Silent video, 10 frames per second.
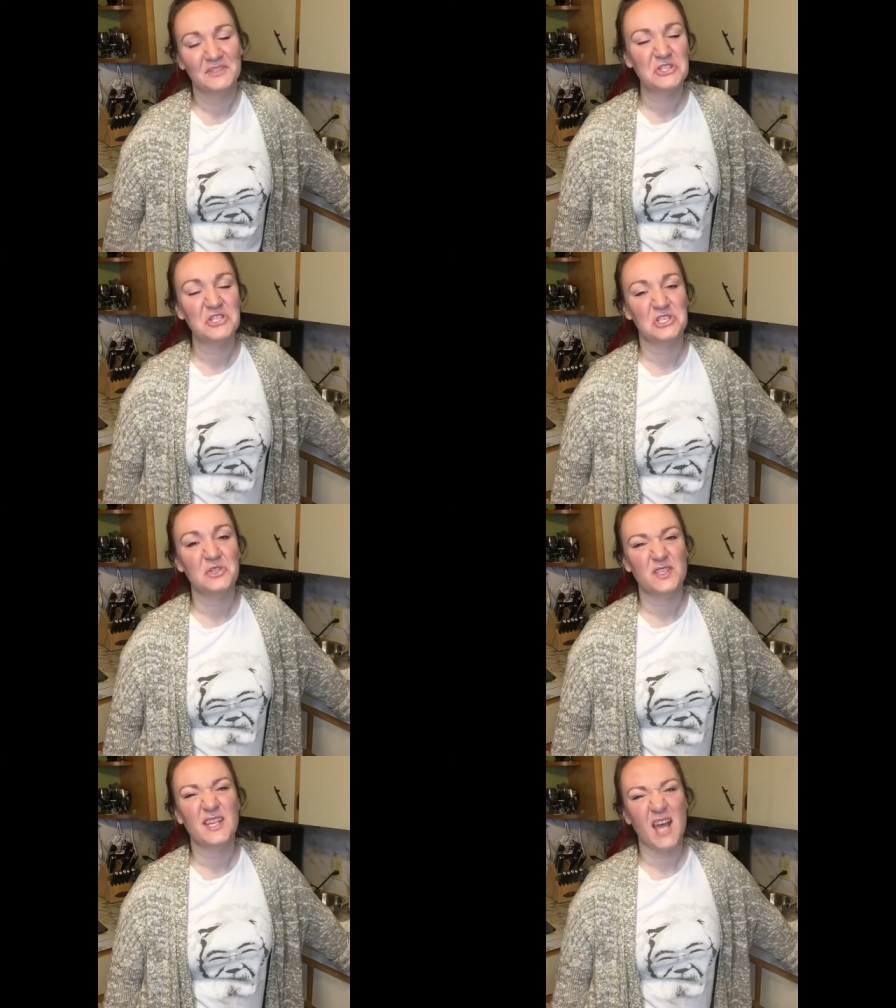Just
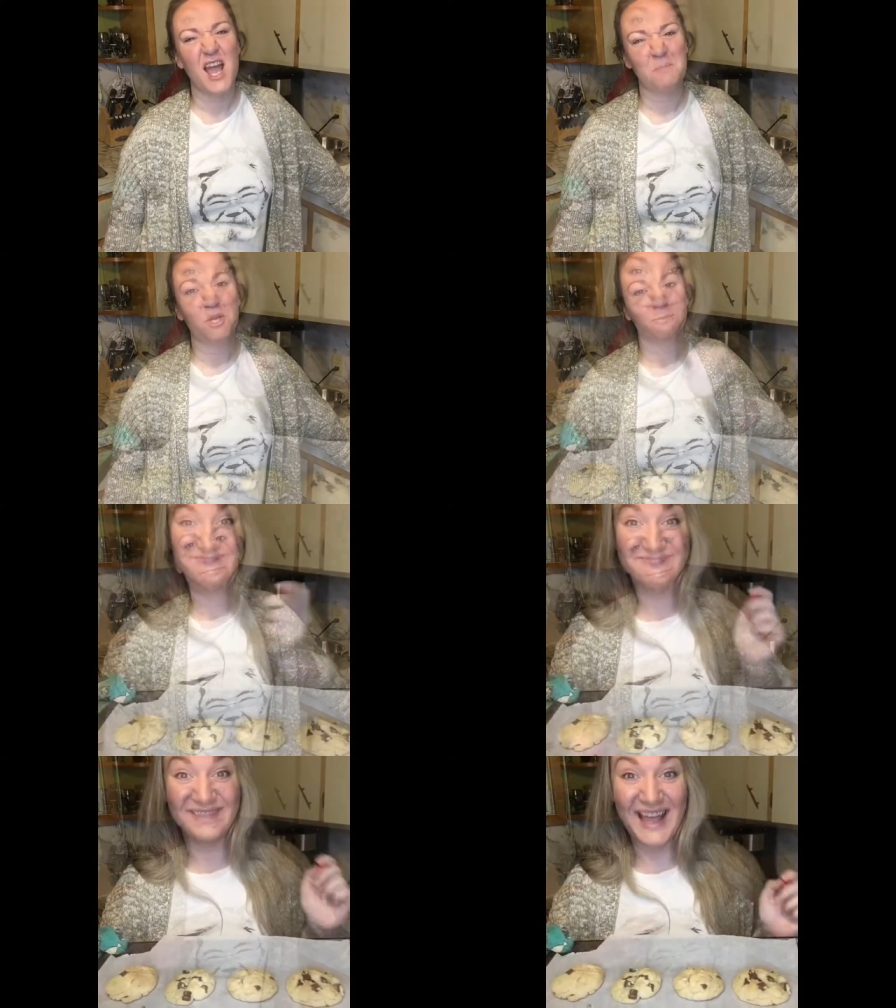use the timer.
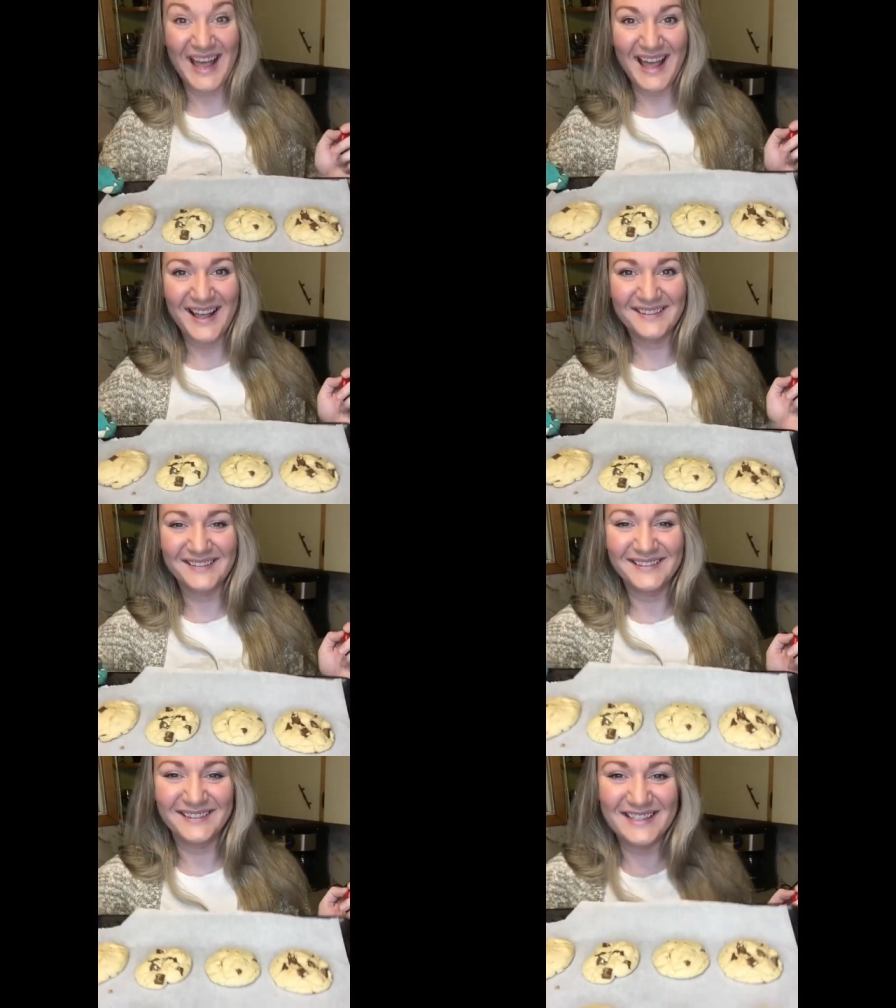Hey!
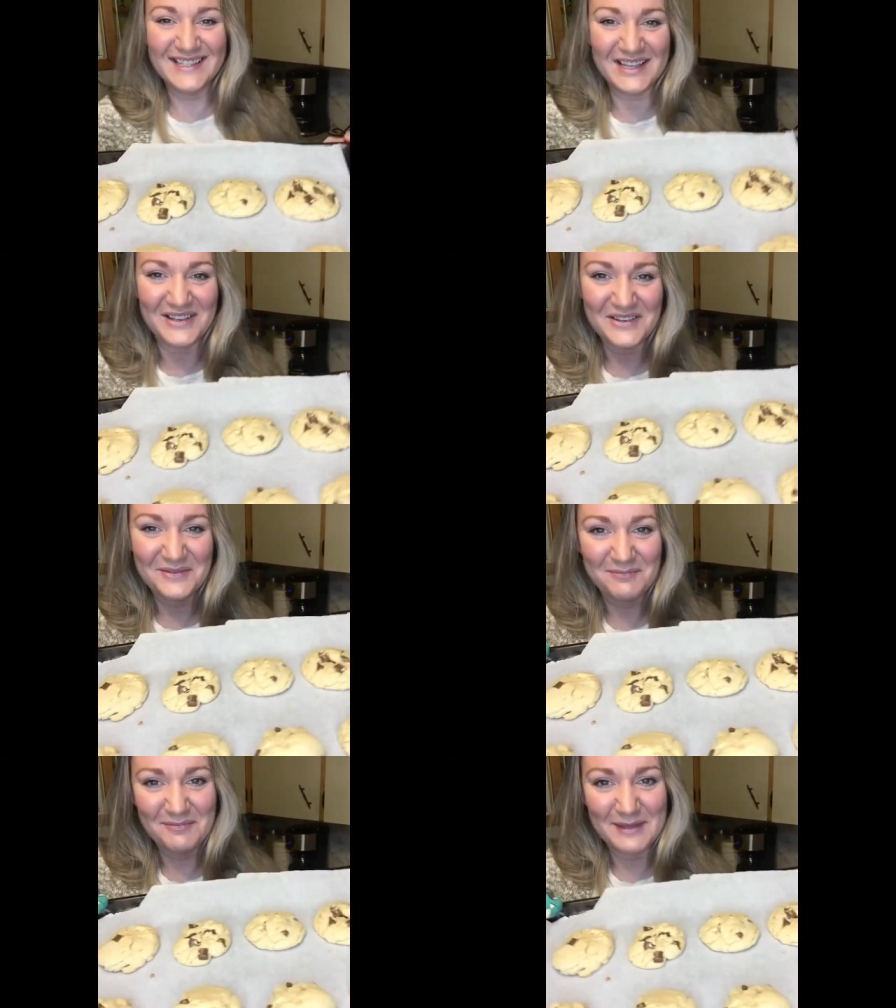So,
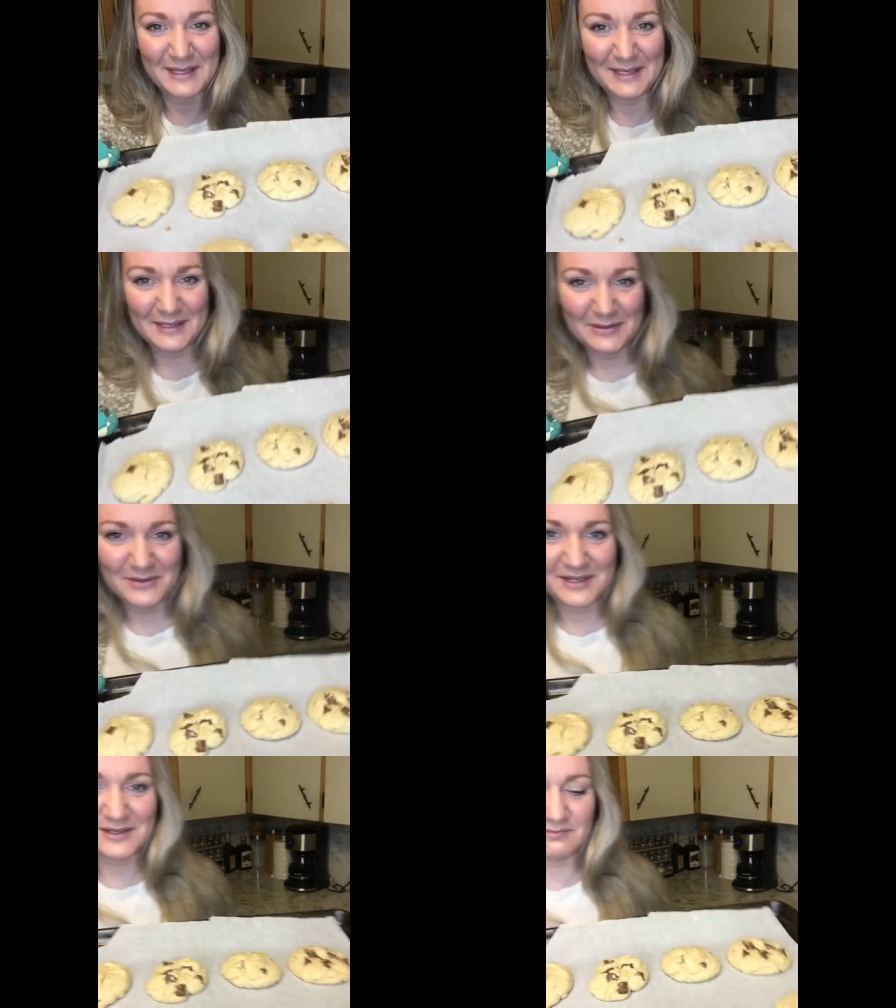these are
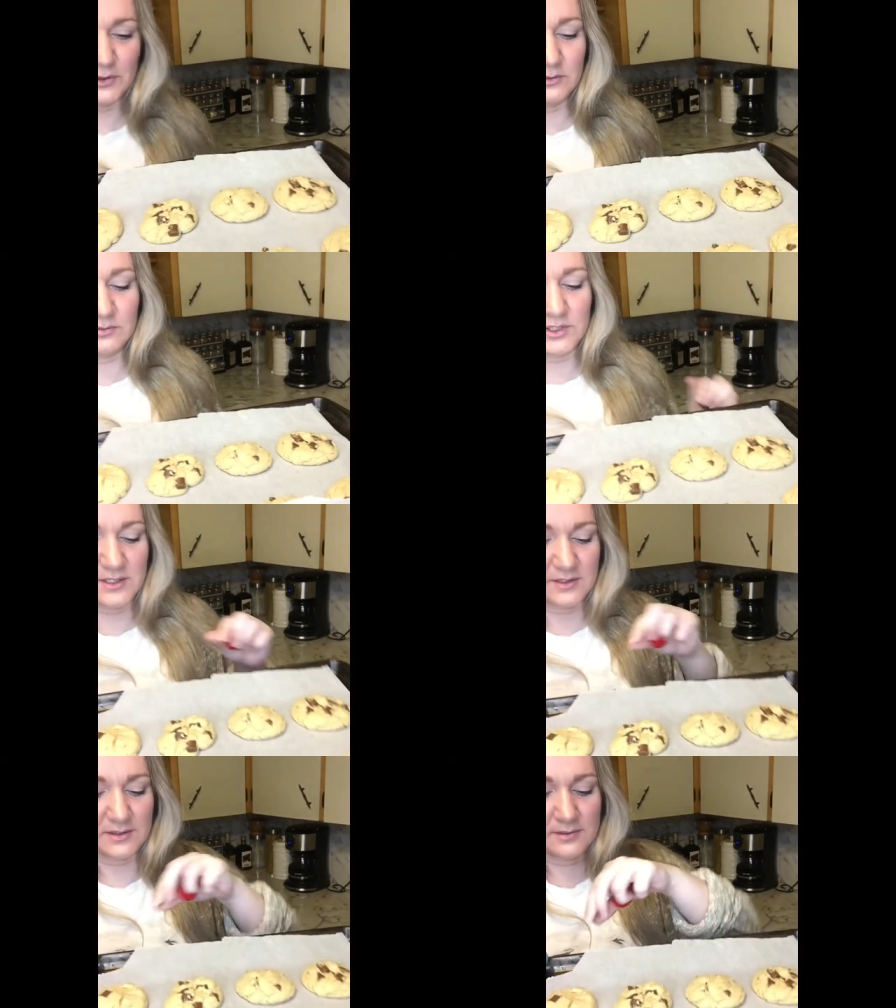what, oh
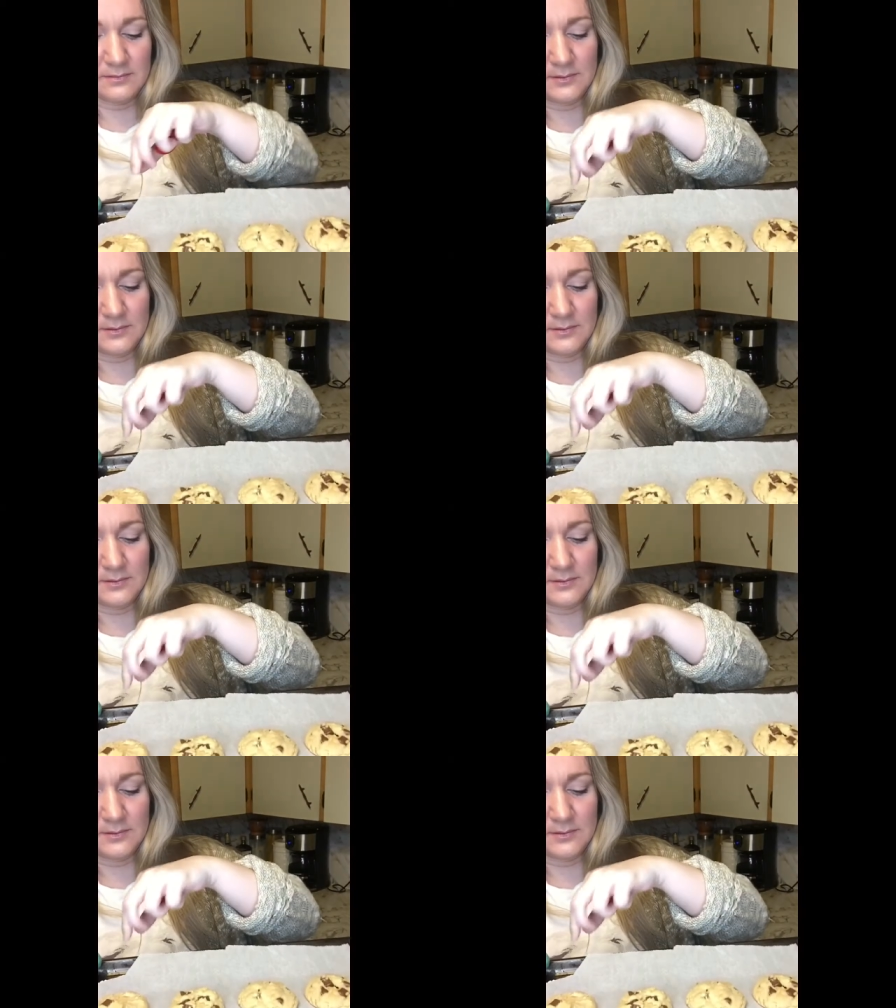Jesus.